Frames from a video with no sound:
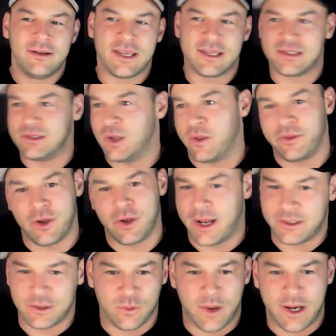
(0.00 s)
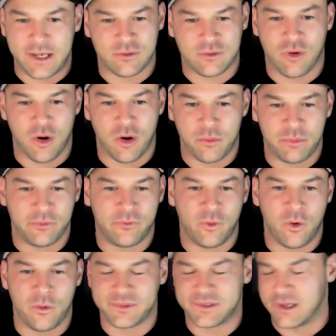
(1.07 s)
is not the ideal way to grow and
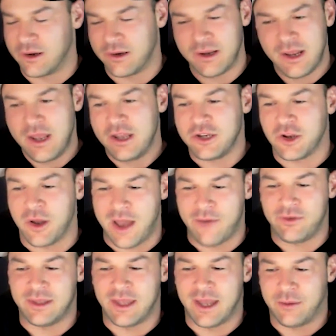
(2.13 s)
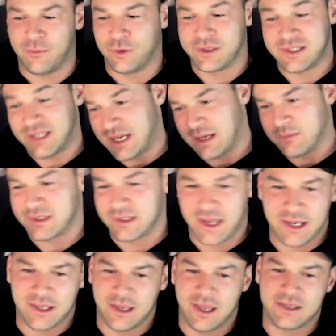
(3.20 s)
perform. So, having that what seems
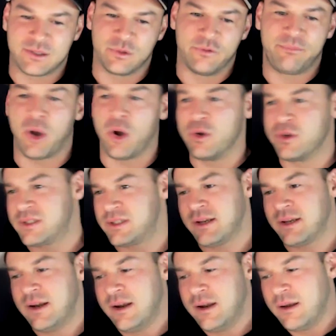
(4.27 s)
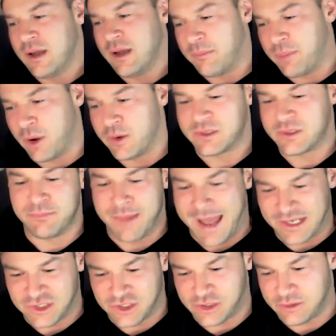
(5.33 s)
like a sort of post
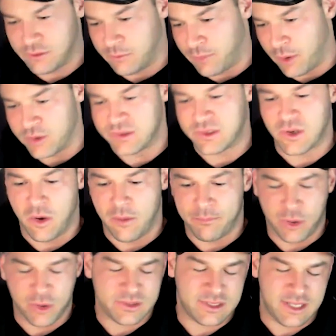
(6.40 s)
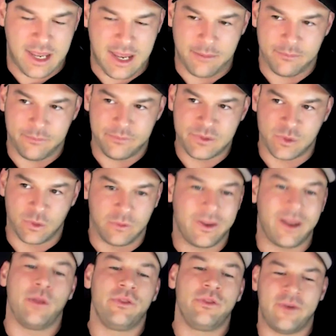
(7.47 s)
match or post comp, post camp sort of
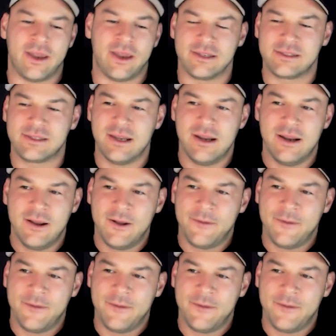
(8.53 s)
health phase